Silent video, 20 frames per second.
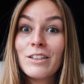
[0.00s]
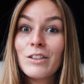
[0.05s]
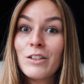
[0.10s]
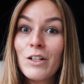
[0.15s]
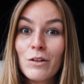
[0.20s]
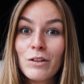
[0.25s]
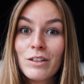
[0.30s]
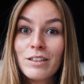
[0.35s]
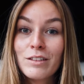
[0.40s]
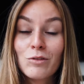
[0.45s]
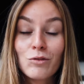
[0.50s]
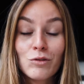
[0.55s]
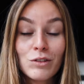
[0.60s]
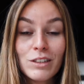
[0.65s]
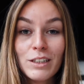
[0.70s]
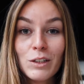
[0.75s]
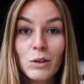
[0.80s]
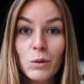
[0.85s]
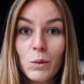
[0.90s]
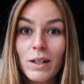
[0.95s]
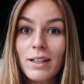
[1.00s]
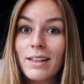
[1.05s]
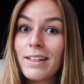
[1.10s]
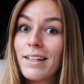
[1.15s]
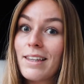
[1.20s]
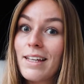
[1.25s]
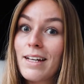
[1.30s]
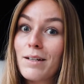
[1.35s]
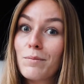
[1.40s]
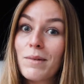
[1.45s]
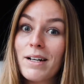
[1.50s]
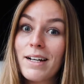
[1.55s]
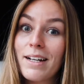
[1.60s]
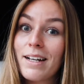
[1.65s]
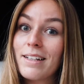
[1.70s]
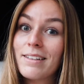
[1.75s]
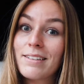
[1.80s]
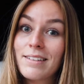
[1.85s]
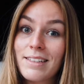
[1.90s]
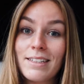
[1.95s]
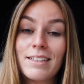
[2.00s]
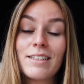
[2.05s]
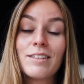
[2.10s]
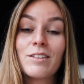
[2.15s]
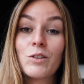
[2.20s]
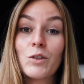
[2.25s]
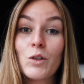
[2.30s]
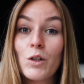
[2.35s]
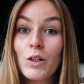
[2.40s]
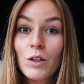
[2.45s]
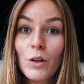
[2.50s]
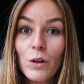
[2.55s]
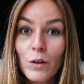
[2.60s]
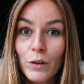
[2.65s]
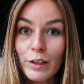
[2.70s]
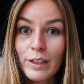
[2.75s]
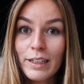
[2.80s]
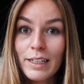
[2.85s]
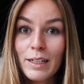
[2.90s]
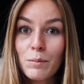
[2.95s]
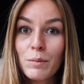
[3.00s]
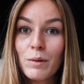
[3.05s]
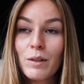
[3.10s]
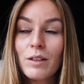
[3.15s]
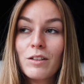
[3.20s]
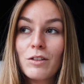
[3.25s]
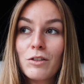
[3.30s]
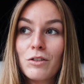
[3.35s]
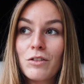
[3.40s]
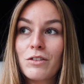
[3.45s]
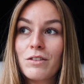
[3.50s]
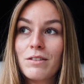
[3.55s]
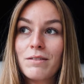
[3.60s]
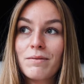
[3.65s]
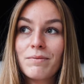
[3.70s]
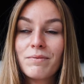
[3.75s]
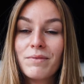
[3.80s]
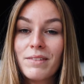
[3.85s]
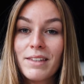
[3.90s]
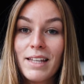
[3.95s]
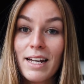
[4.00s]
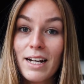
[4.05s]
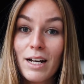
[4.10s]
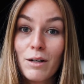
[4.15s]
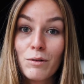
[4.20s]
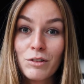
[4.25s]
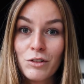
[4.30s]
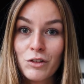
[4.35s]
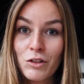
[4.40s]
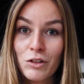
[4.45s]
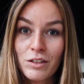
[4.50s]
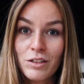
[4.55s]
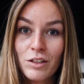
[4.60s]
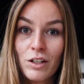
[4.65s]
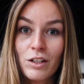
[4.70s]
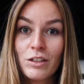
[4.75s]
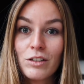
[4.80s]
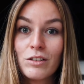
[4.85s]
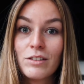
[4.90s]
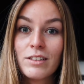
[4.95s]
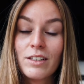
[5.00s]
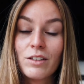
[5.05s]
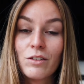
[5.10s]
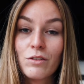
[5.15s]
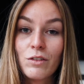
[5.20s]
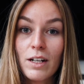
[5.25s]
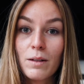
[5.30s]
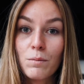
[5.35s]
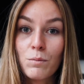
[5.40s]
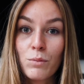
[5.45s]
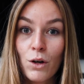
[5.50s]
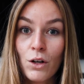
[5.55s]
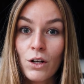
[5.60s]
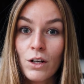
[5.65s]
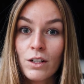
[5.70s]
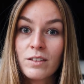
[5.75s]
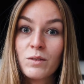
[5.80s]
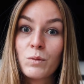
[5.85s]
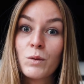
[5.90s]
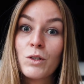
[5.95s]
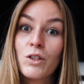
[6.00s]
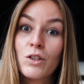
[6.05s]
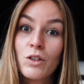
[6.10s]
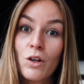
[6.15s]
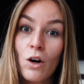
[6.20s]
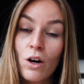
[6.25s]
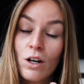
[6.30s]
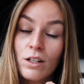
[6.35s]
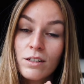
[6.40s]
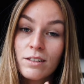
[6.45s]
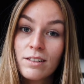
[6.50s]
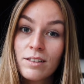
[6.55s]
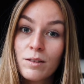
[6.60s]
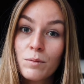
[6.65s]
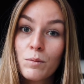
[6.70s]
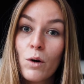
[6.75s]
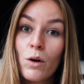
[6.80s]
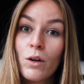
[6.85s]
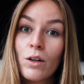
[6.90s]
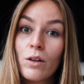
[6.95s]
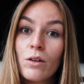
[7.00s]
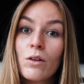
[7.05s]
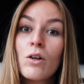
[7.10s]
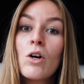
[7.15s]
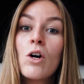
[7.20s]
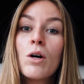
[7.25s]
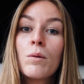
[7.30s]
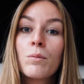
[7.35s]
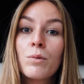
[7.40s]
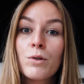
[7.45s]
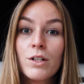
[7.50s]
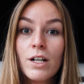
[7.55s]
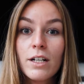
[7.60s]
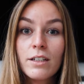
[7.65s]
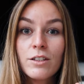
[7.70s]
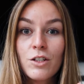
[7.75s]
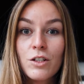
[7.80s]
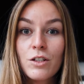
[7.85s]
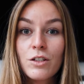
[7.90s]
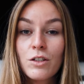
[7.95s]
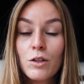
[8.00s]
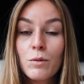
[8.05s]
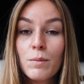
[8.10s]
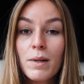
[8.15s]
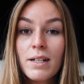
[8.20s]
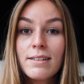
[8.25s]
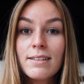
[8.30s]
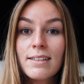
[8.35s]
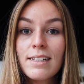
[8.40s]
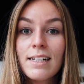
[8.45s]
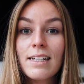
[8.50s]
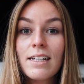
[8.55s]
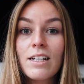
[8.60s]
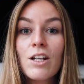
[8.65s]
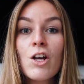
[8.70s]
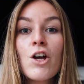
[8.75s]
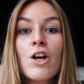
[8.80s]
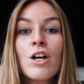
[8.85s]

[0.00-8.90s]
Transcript: noticed really quickly that my skin is not oily, but that I was just not using the right products, which caused some oil production to my skin.